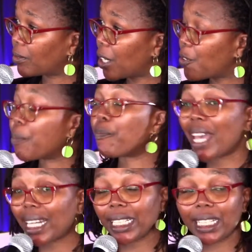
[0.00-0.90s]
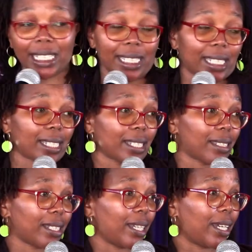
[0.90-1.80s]
rebellious,
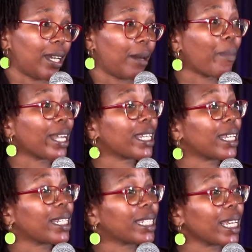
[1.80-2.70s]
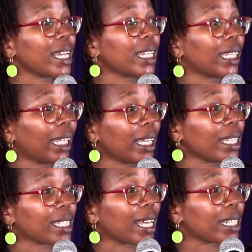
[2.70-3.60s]
but He did things
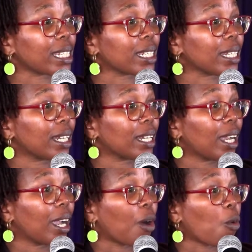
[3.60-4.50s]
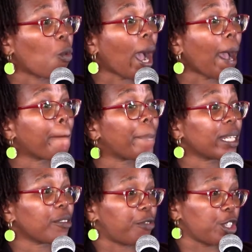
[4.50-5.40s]
that were
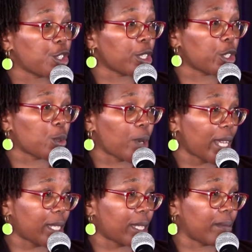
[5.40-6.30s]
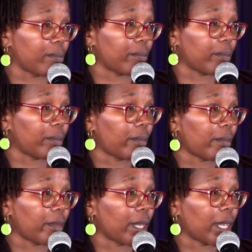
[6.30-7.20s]
beneficial to us.
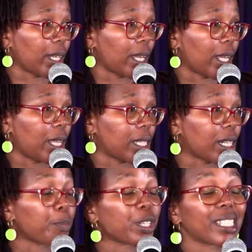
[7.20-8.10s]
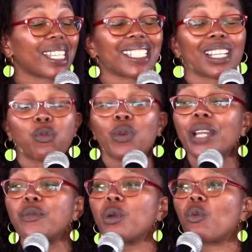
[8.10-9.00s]
Scripture says that when
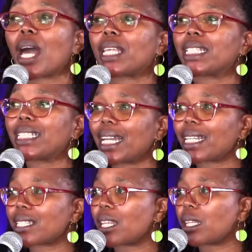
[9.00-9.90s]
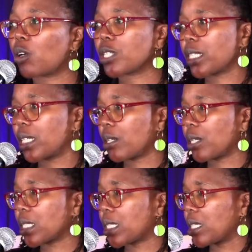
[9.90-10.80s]
we were yet lost in our
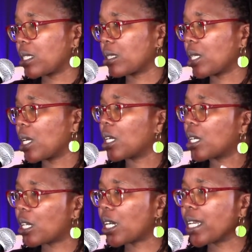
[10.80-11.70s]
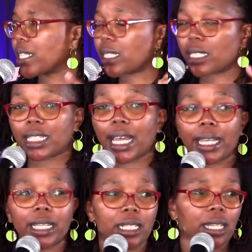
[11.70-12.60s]
sin, Christ
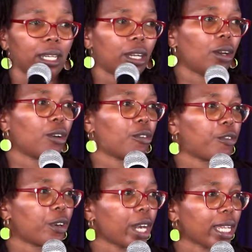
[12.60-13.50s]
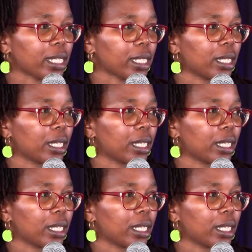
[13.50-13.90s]
died for us.